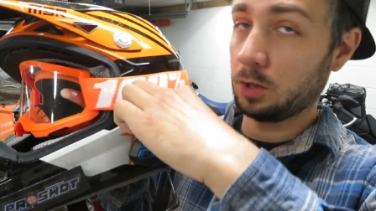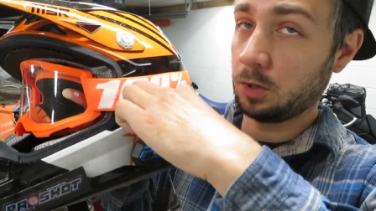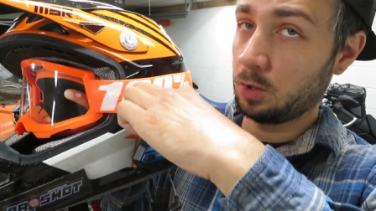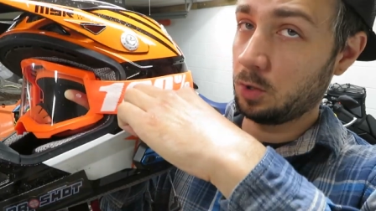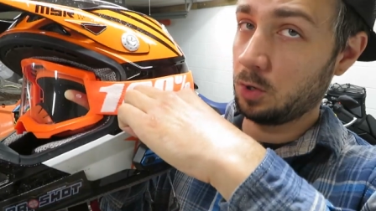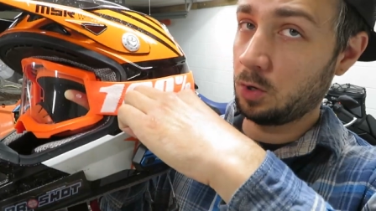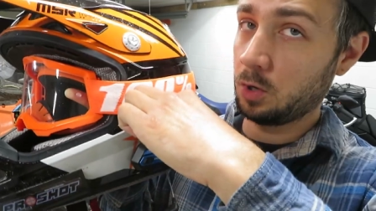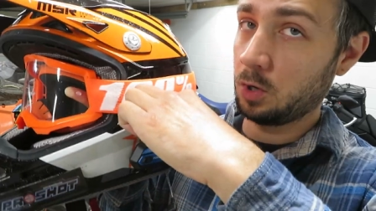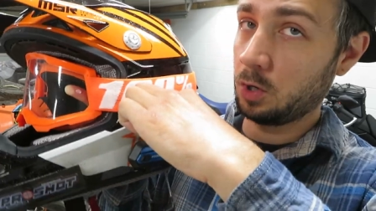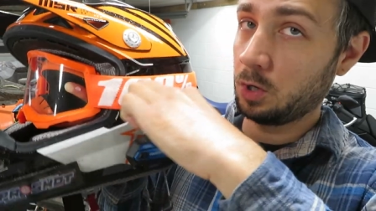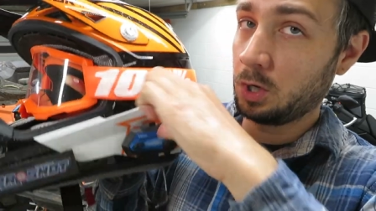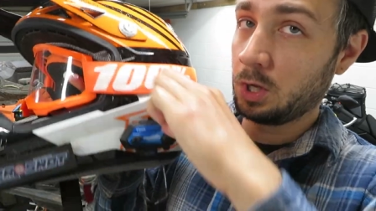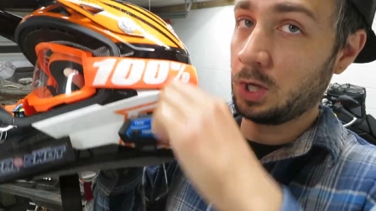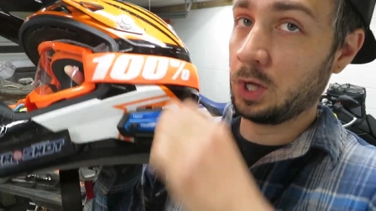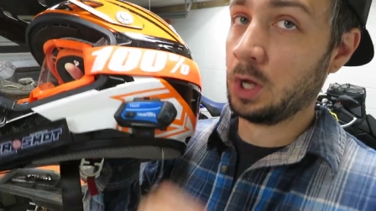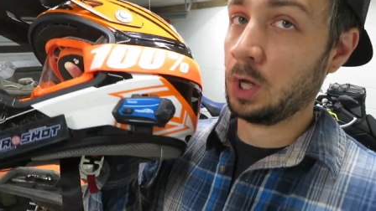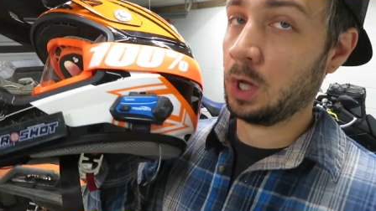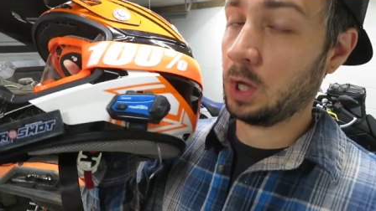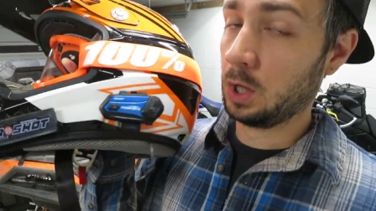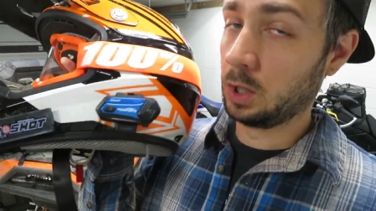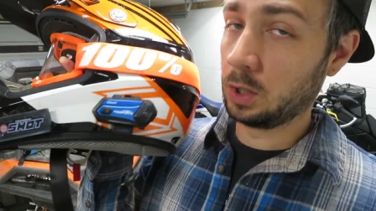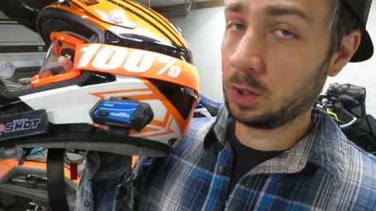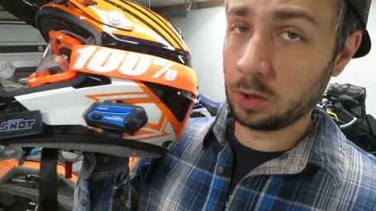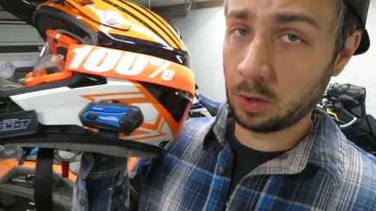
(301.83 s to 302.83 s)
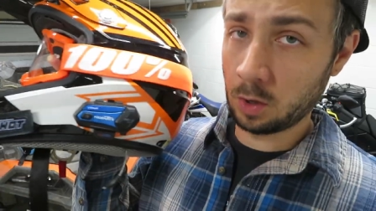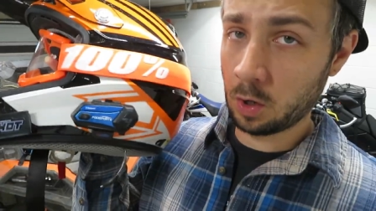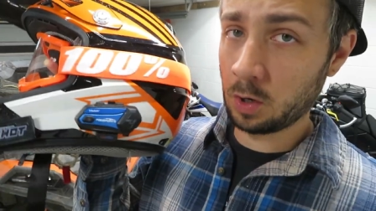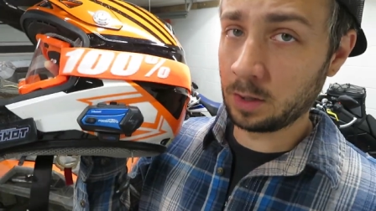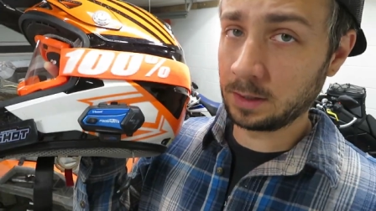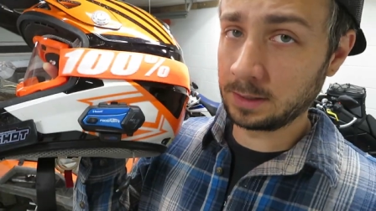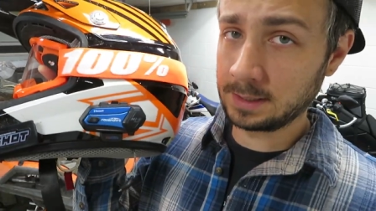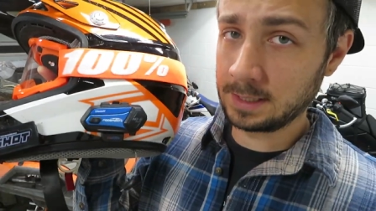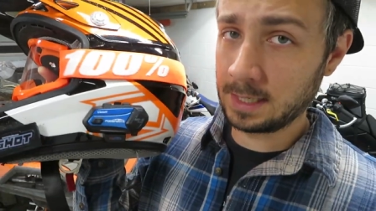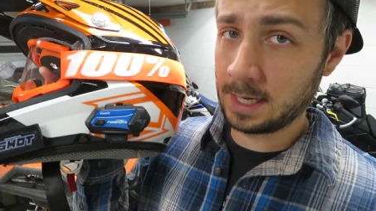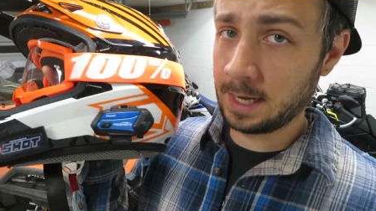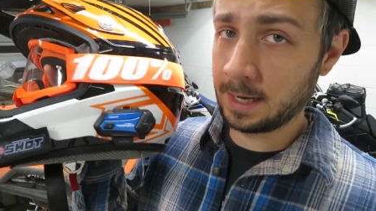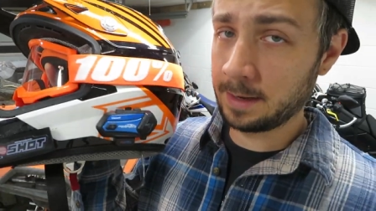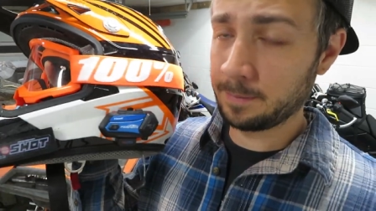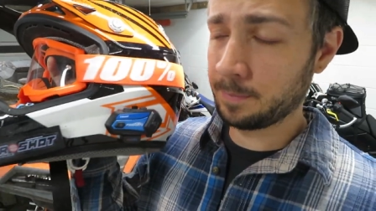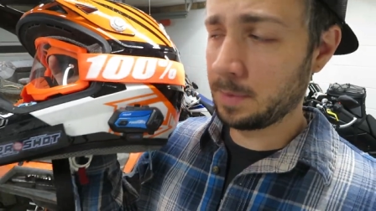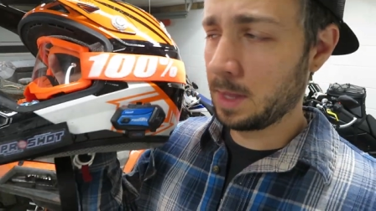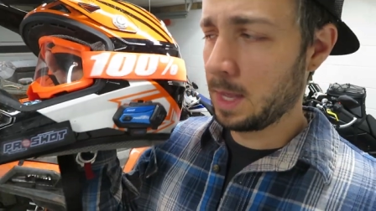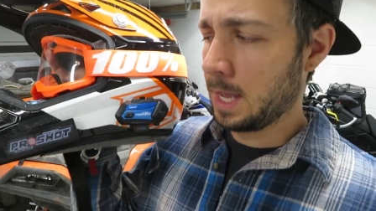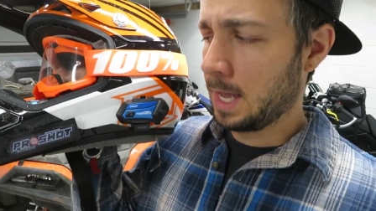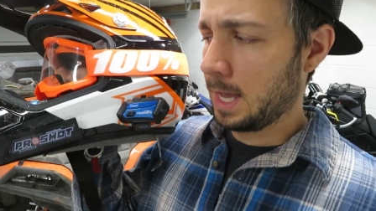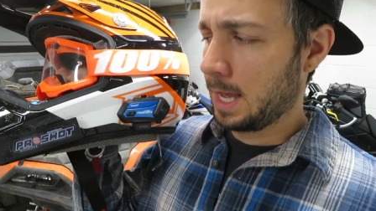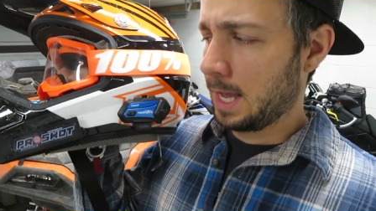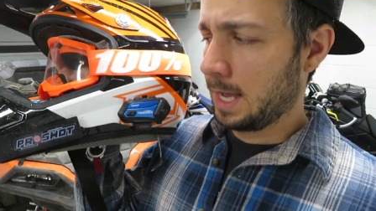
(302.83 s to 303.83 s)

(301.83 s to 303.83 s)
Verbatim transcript: long, long time.